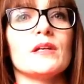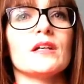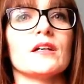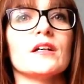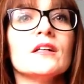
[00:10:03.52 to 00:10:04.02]

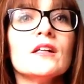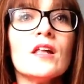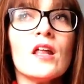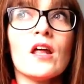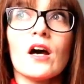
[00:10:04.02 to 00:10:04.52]
bigger,
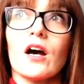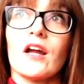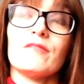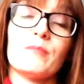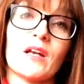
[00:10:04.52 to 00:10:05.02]
I
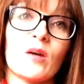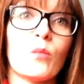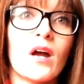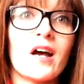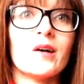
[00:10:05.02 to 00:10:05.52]
have been
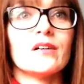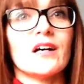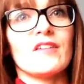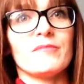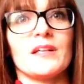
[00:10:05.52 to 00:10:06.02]
unwell,
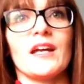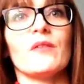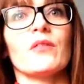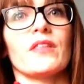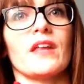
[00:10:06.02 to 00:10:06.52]
I've been
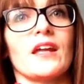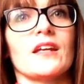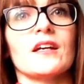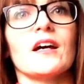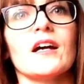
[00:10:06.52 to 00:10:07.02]
healthy,
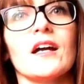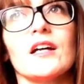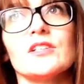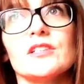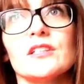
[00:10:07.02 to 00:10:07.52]
and I,
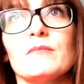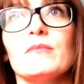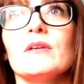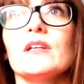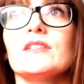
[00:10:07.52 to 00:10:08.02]
I just think
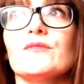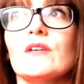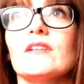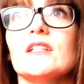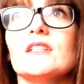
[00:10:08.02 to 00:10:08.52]
it's
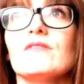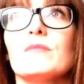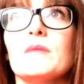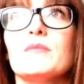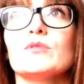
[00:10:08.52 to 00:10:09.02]
very easy
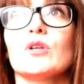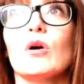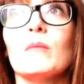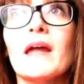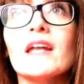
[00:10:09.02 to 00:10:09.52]
for people to
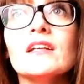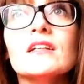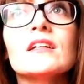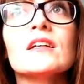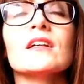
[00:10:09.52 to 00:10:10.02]
comment
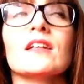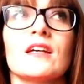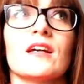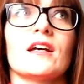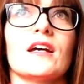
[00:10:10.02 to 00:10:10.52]

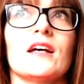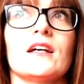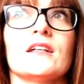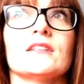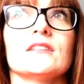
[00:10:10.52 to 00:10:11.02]

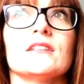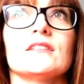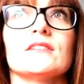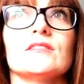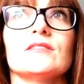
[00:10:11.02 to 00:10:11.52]
and
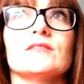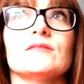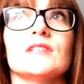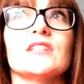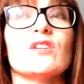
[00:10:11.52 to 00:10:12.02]

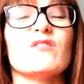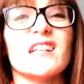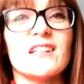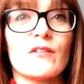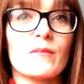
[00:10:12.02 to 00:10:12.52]
they don't
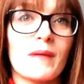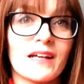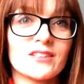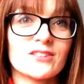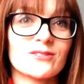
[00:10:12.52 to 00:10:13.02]
really know the
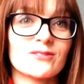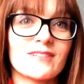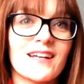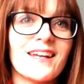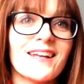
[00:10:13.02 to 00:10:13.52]

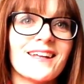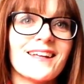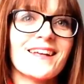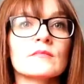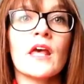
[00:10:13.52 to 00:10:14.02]
backstory.
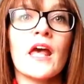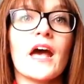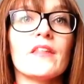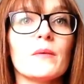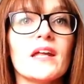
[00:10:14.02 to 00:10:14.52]

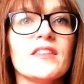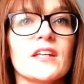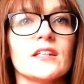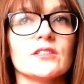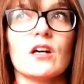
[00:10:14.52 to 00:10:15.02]
And the way
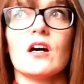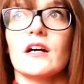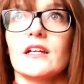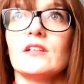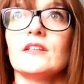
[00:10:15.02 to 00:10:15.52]
things are
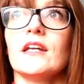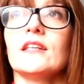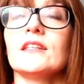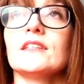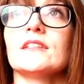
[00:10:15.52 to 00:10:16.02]
in,
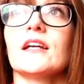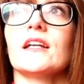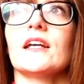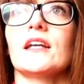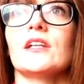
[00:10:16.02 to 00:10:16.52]
in this day
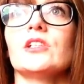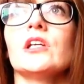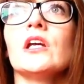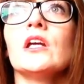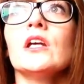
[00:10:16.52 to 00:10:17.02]
and age,
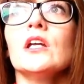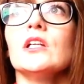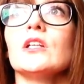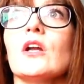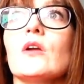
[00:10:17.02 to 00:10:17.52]

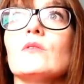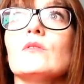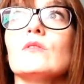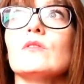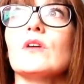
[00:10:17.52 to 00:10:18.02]
you know,
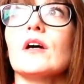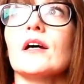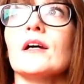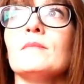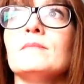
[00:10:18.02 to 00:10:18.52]

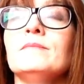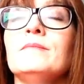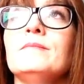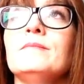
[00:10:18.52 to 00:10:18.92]
um,